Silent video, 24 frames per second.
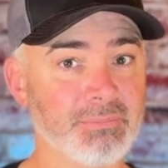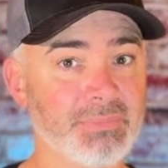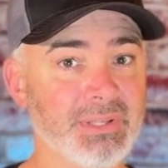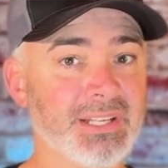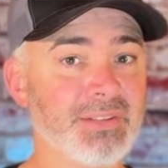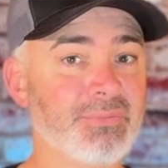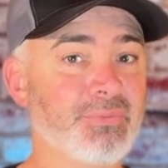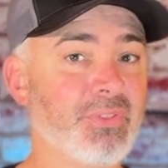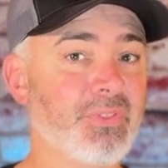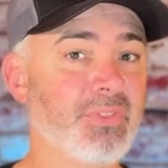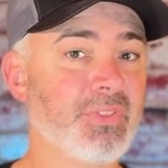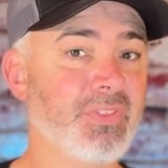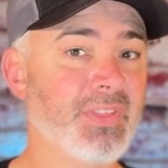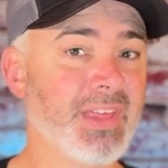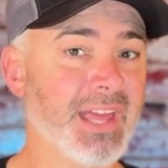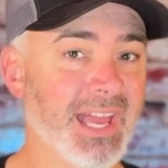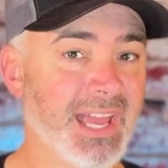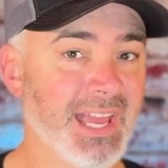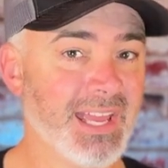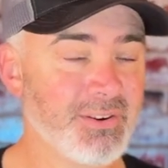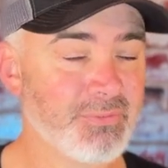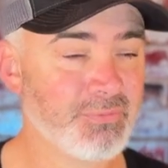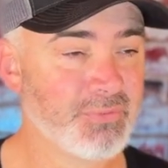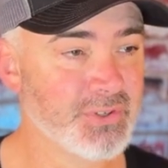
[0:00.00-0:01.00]
But if
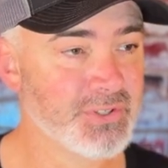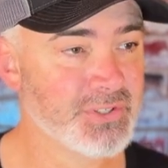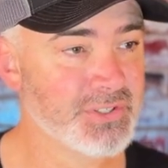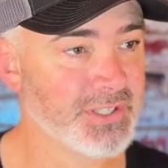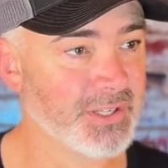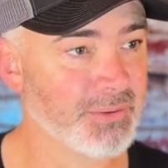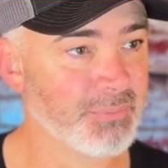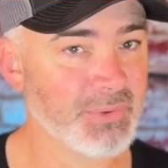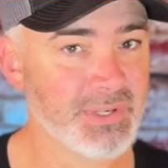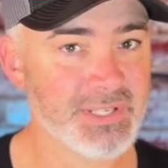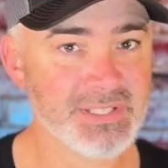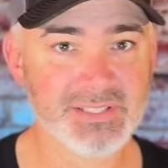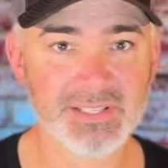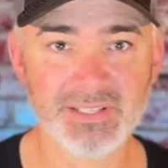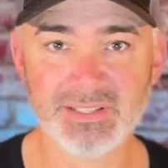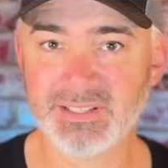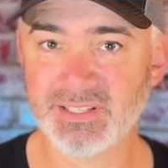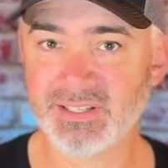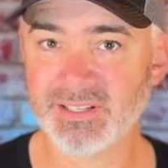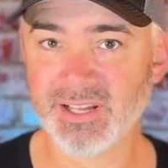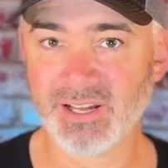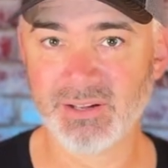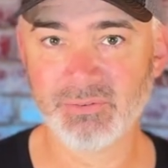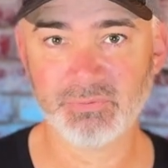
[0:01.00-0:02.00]
that, for some reason,
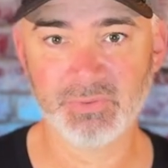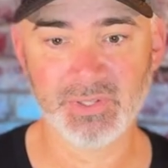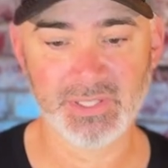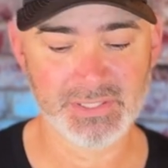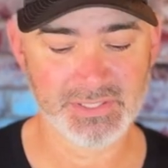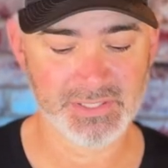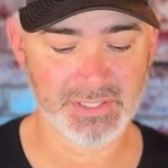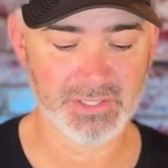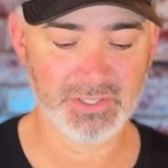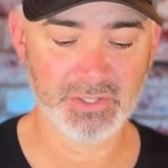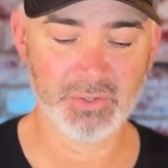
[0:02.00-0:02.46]
did not fix it,